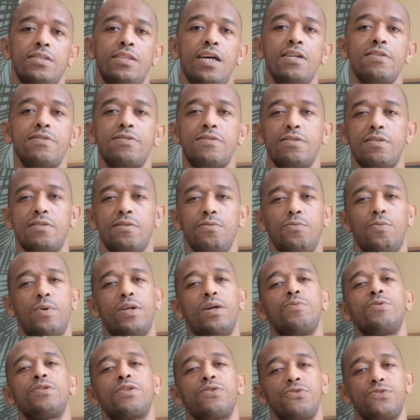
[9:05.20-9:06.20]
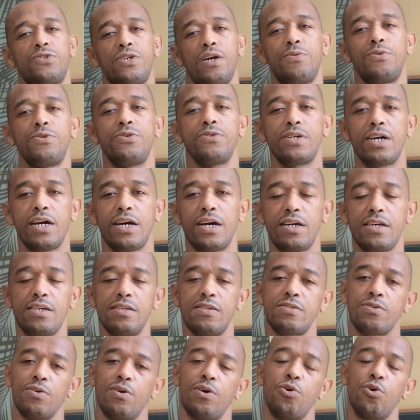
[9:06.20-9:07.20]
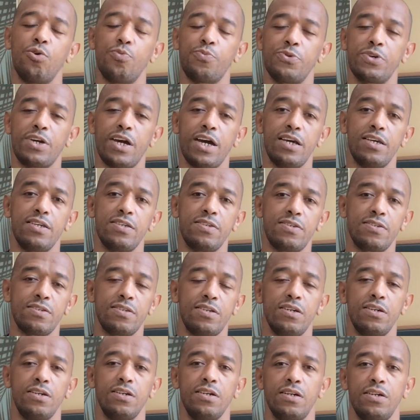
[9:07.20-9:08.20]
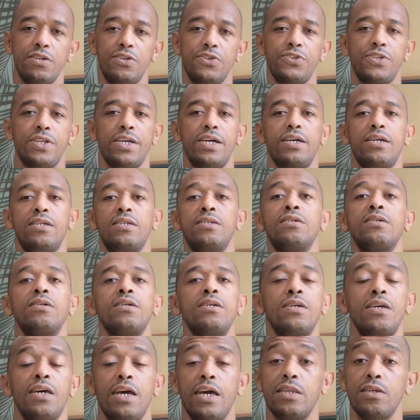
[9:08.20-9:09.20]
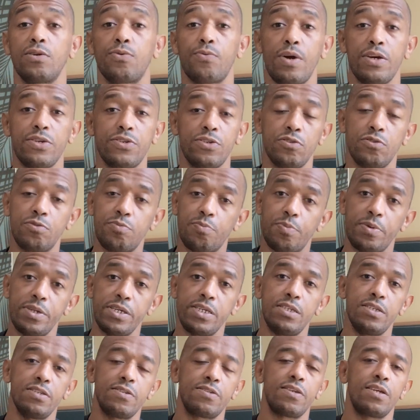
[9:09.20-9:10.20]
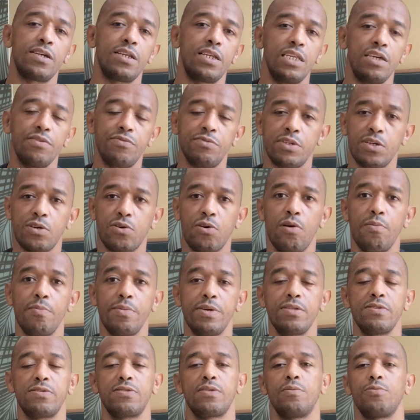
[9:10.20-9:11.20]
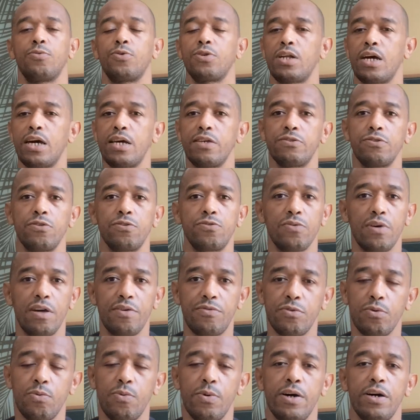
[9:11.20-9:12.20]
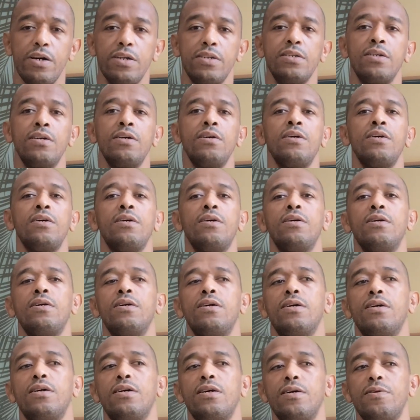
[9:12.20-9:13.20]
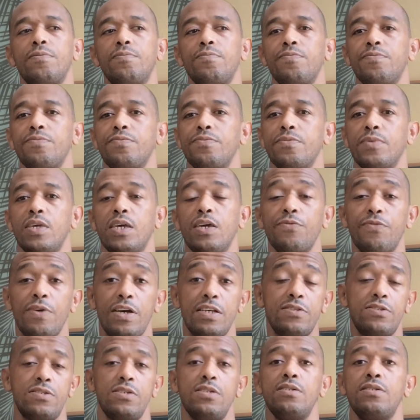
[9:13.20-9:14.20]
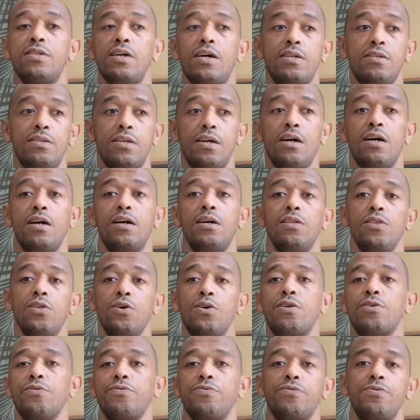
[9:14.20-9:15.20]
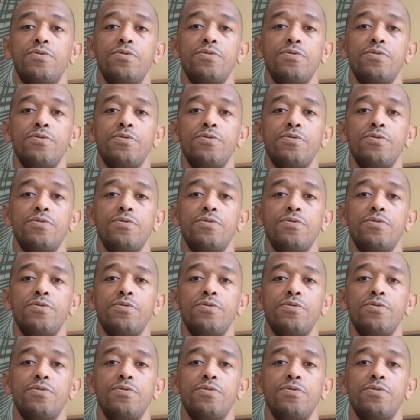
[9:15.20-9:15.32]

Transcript: that's what I wanted to share with you guys. So I hope you guys understand. Any questions, please leave in the comments. I'm going to answer to everyone. If I see that there are a lot of